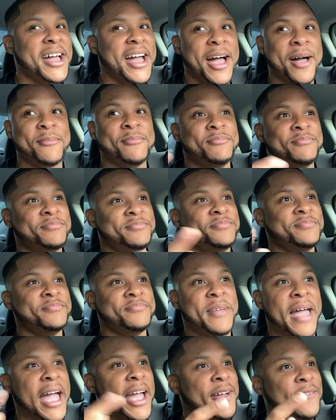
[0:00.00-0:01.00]
I'm
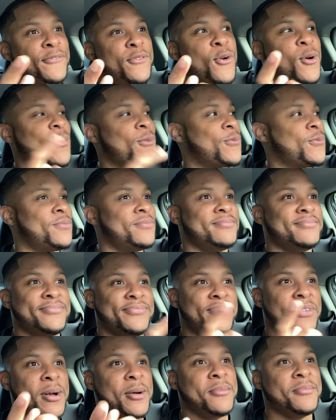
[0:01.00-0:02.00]
back and forth
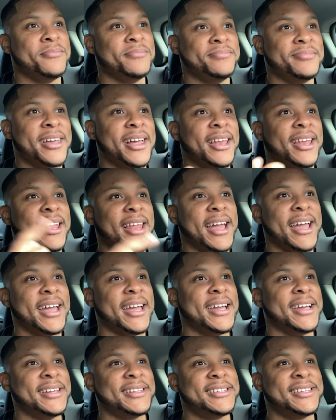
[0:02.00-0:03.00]
from
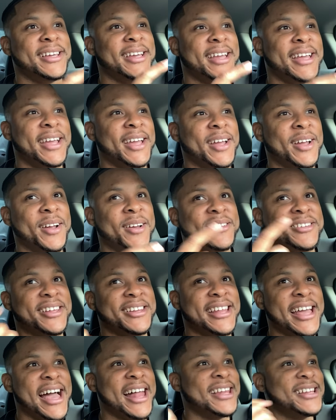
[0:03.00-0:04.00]
LA to here to
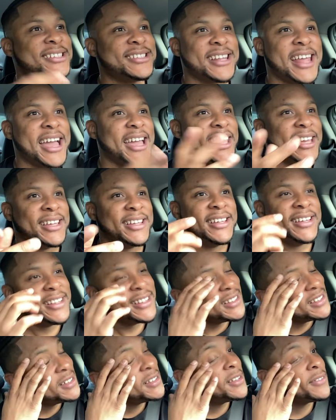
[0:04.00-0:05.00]
Dallas, like,
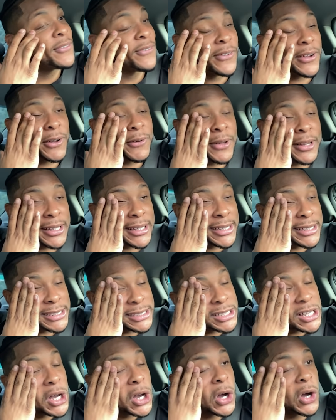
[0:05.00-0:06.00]
frequently.
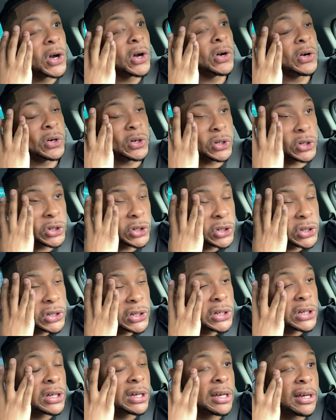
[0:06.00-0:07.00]
So,
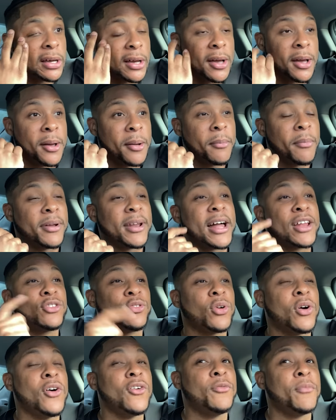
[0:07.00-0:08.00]
but I
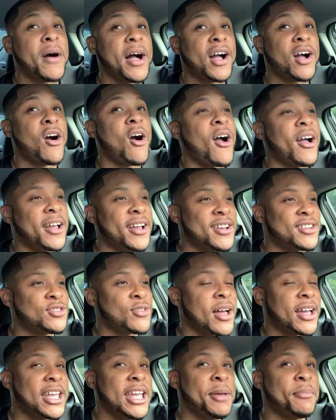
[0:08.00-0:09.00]
drove my car here,
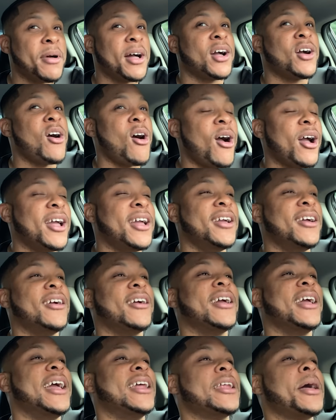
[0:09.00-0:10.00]
so I keep my car here.
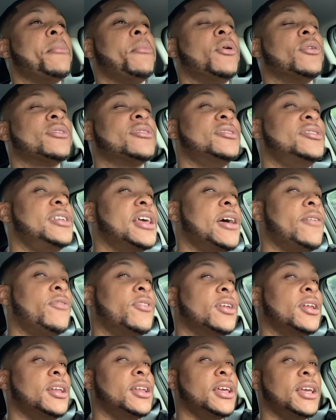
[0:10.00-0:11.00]
And I most
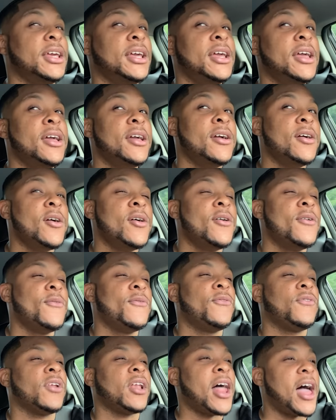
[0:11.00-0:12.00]
definitely
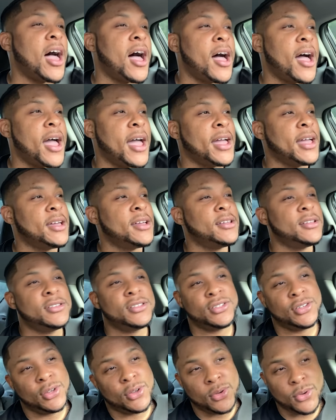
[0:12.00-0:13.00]
fly
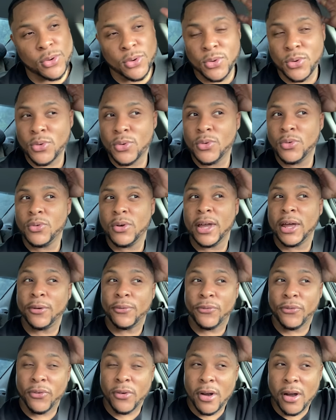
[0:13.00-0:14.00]
to
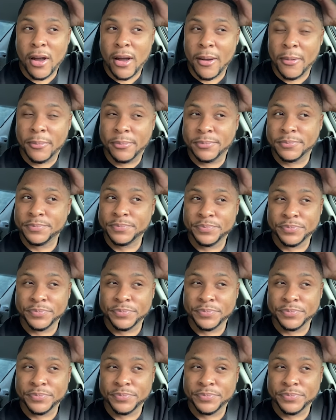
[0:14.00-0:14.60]
and from.